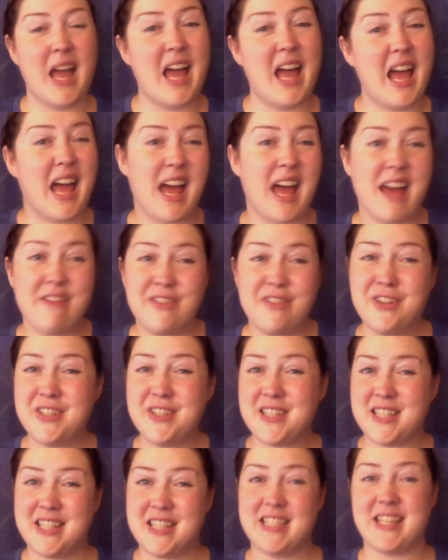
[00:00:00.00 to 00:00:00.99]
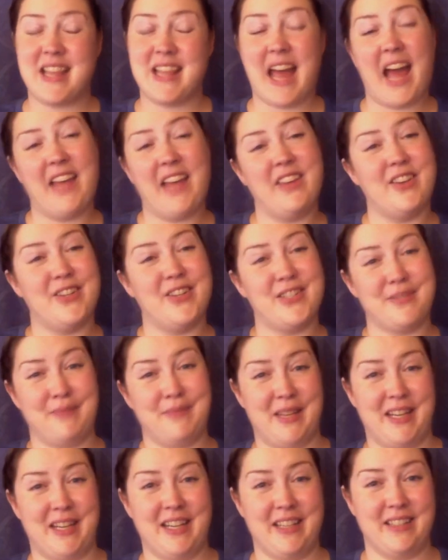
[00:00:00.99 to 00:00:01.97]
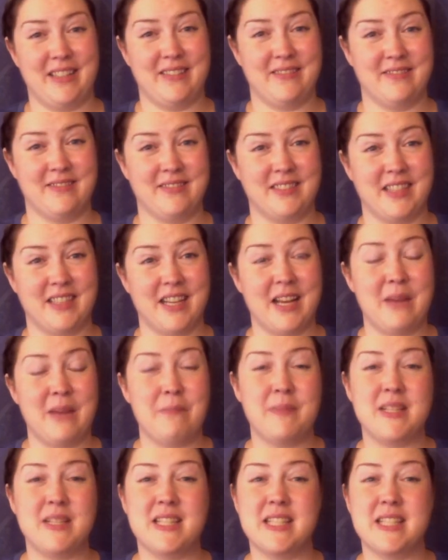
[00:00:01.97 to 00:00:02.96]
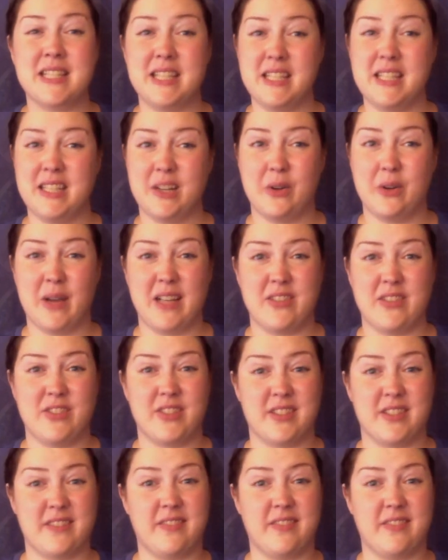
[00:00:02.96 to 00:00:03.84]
Ever since that year's meeting, Mosquito has just...